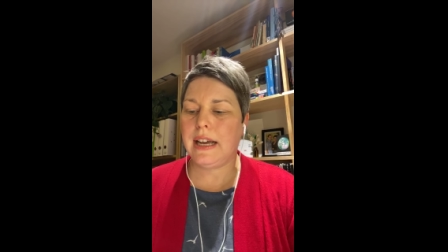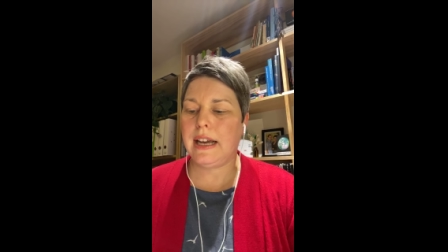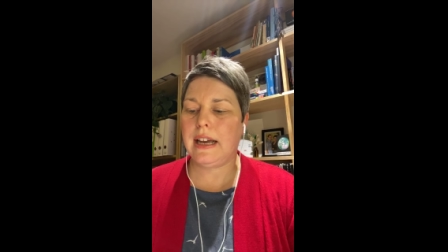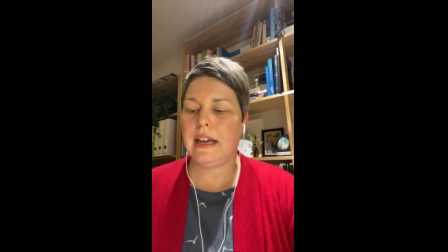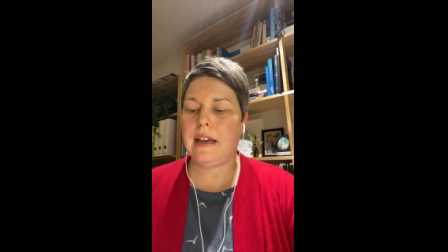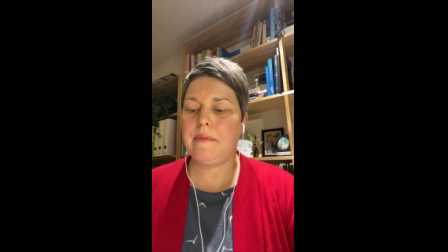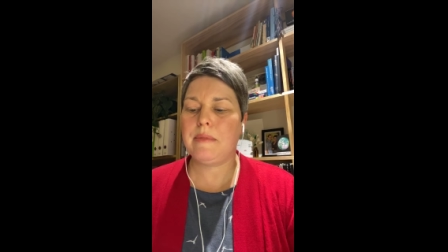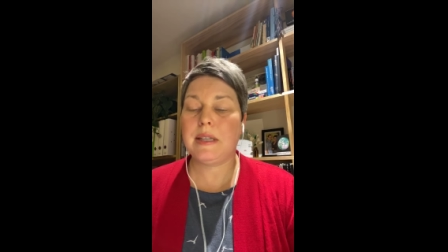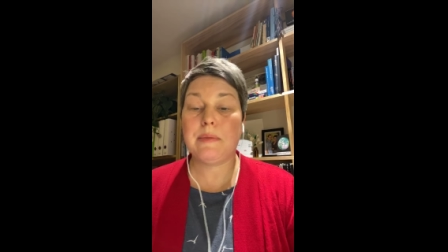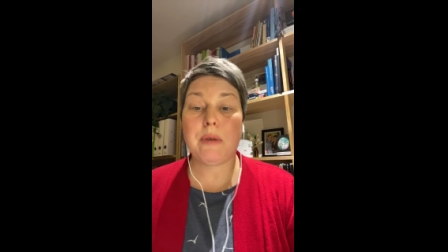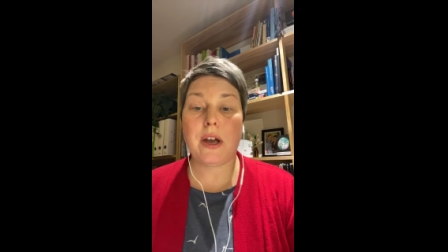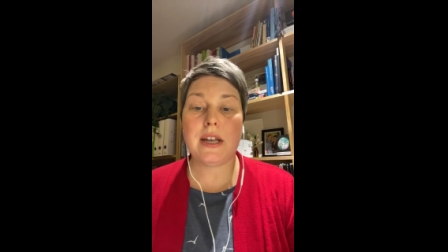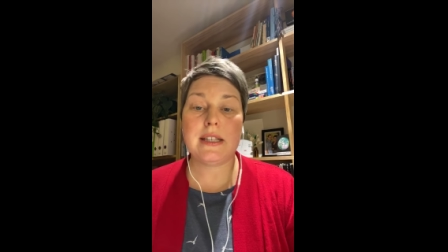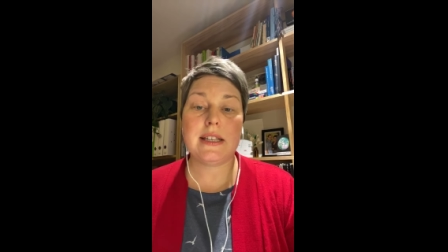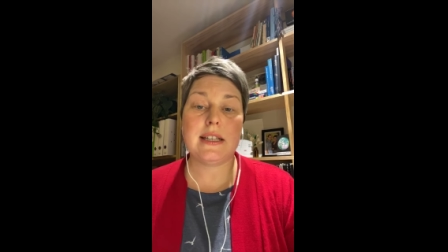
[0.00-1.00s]
um,
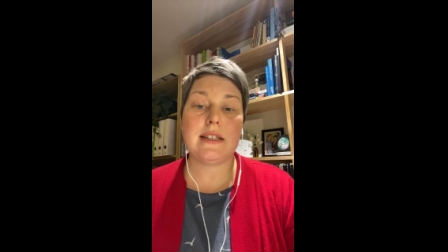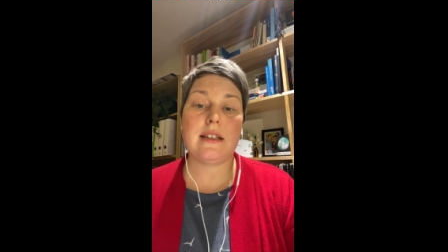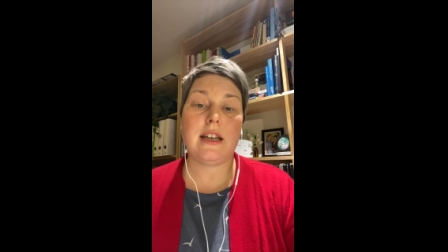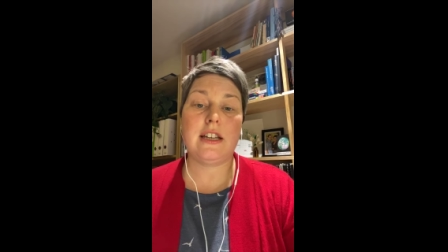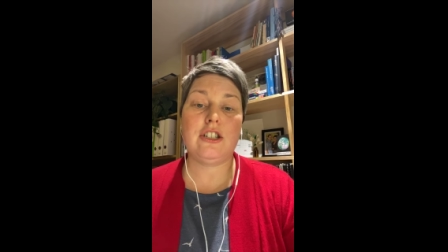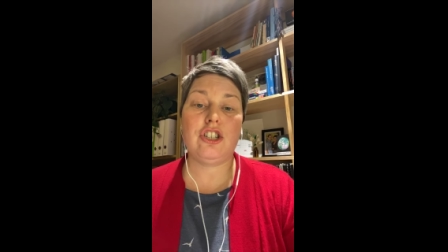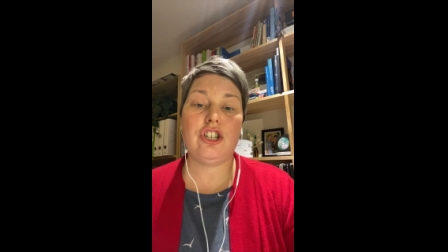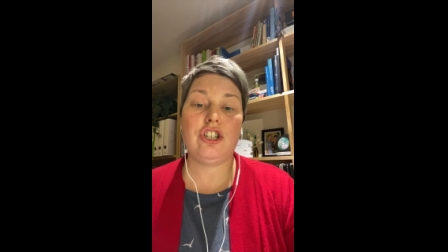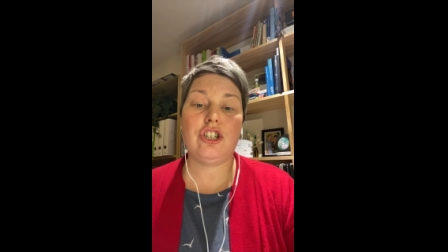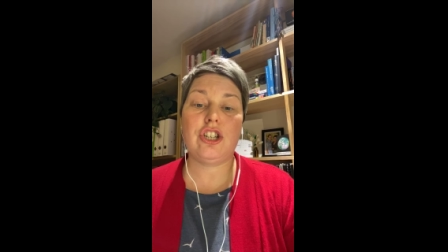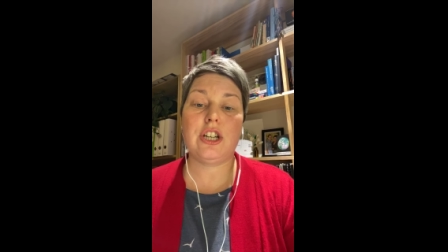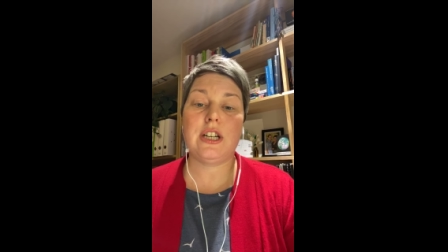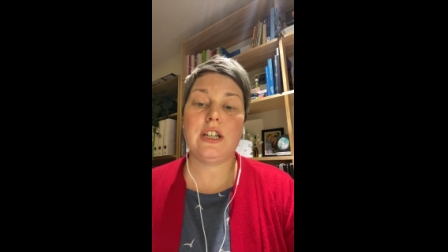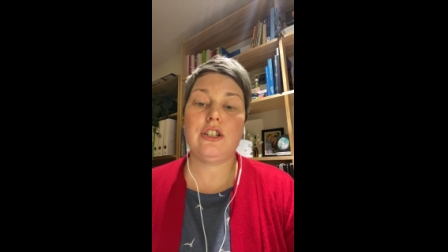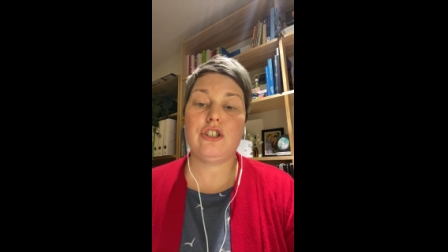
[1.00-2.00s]
spices like
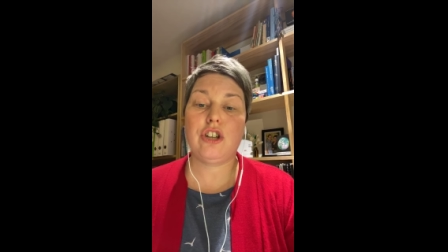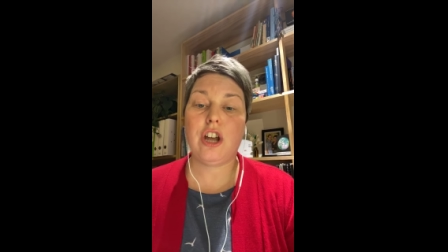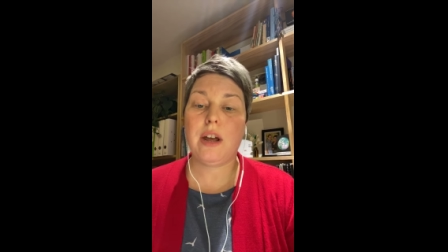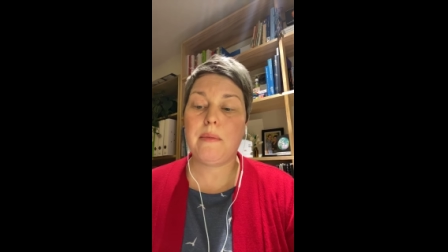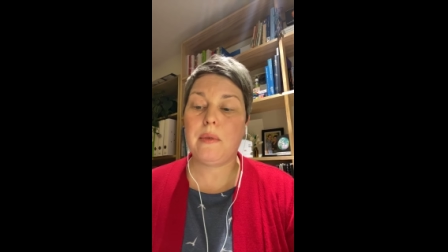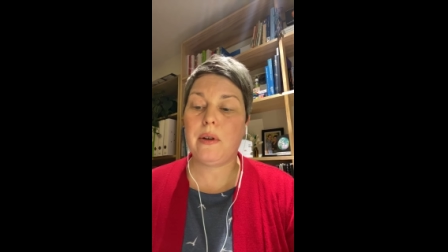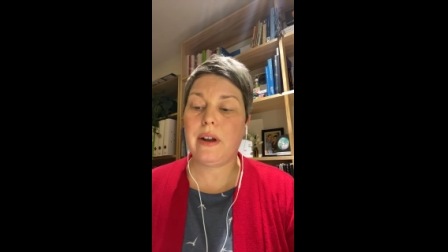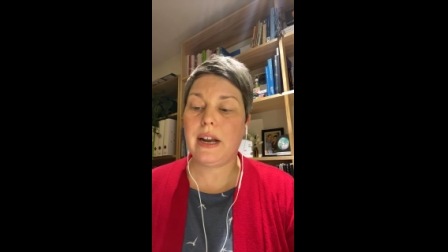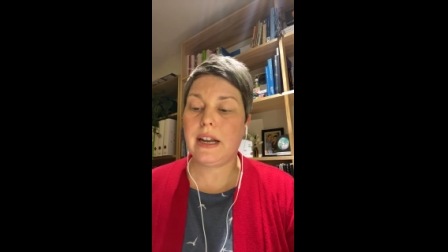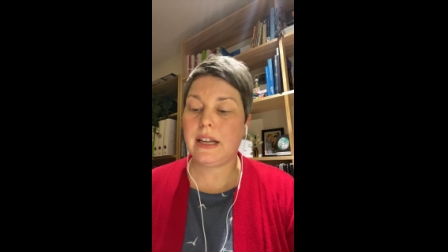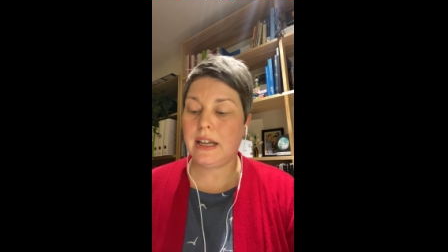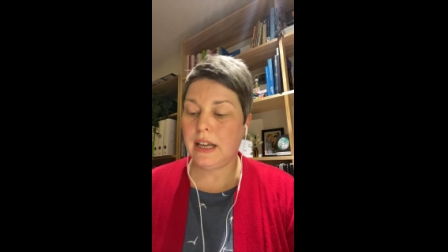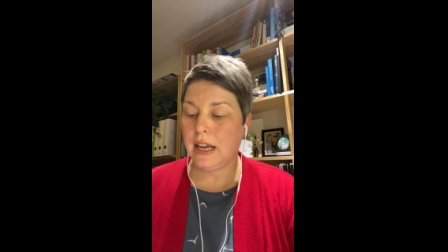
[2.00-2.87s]
ginger, turmeric,